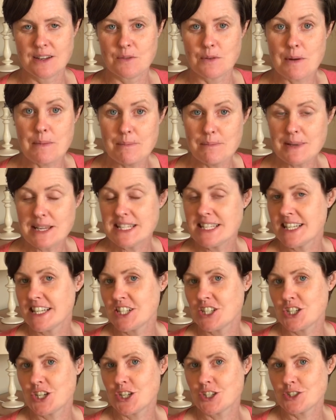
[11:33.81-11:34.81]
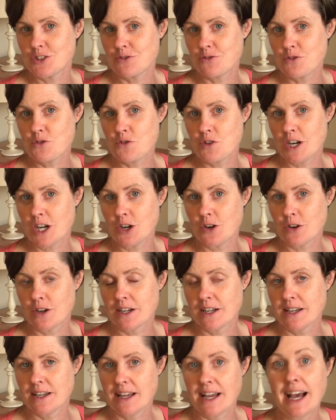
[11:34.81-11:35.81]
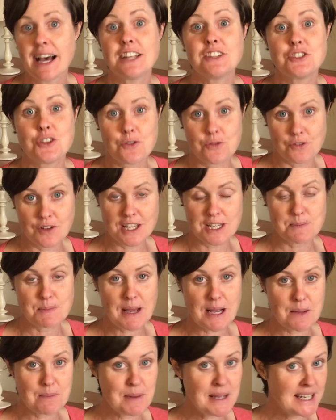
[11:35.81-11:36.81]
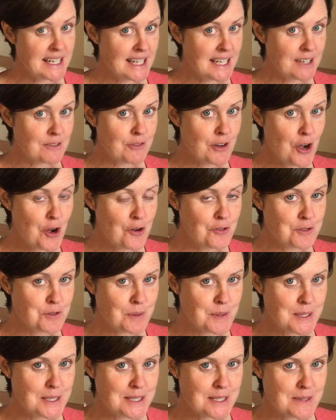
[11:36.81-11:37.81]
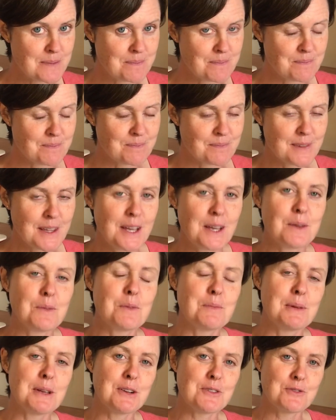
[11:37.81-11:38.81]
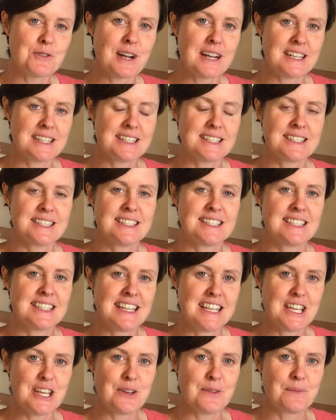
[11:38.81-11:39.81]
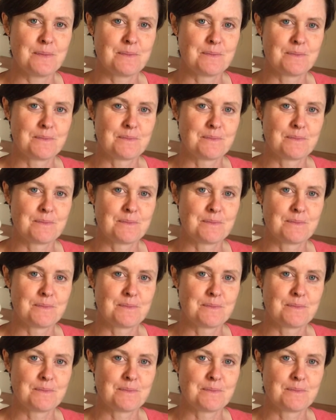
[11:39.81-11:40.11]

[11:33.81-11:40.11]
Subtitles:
We're meeting in church at 4 o'clock. And don't forget to pack a picnic for afterwards. It would be great to see you.